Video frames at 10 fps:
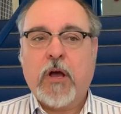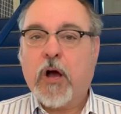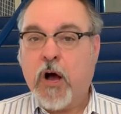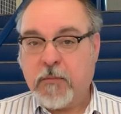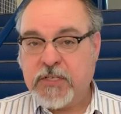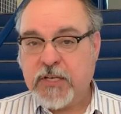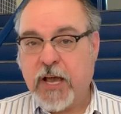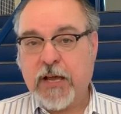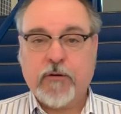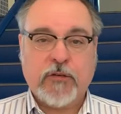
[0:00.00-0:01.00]

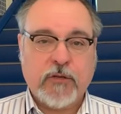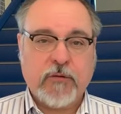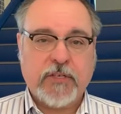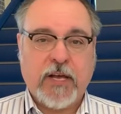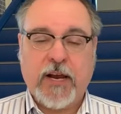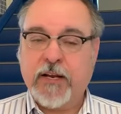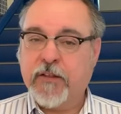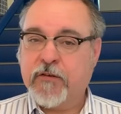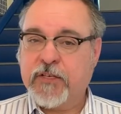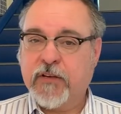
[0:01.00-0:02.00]
homicide or suicide, and
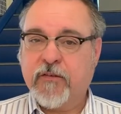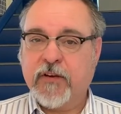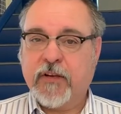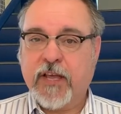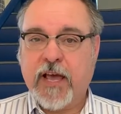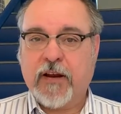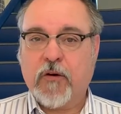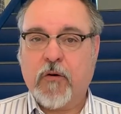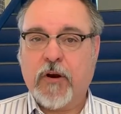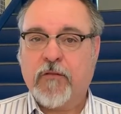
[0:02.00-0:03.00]
there's even a
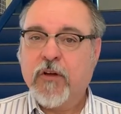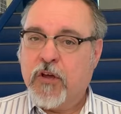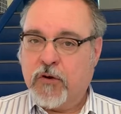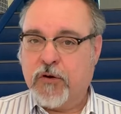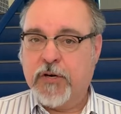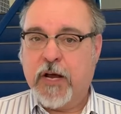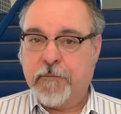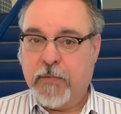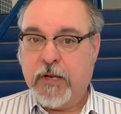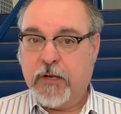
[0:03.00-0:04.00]
category of could not
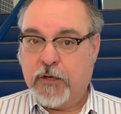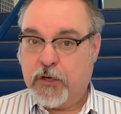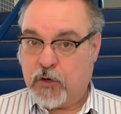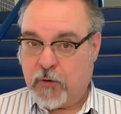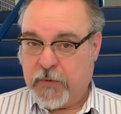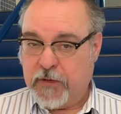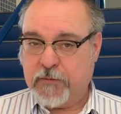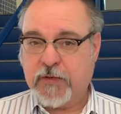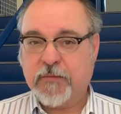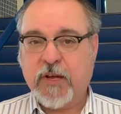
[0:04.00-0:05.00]
be determined.
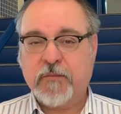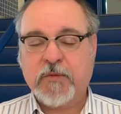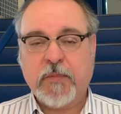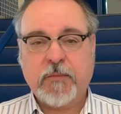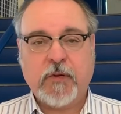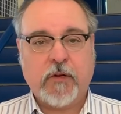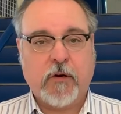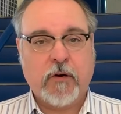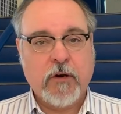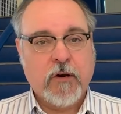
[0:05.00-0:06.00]
Sometimes people
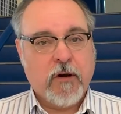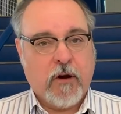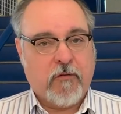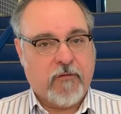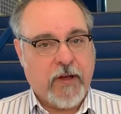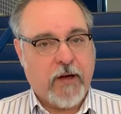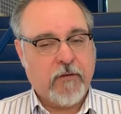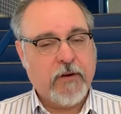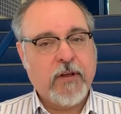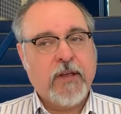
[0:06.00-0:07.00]
are
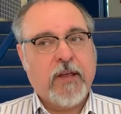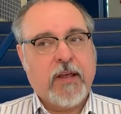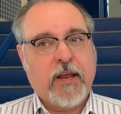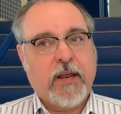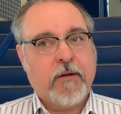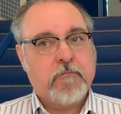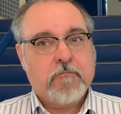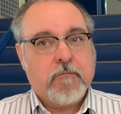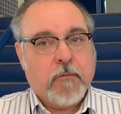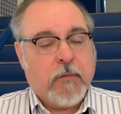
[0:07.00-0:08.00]
found, and
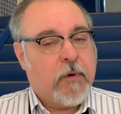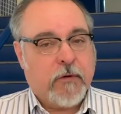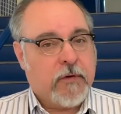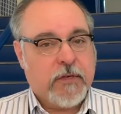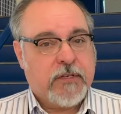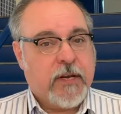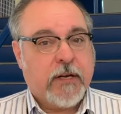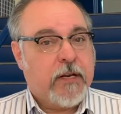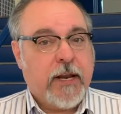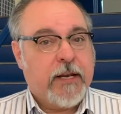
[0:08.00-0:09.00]
there isn't
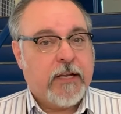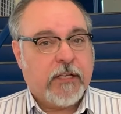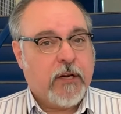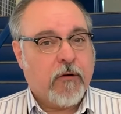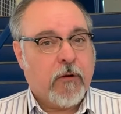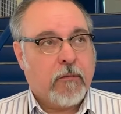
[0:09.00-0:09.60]
any clear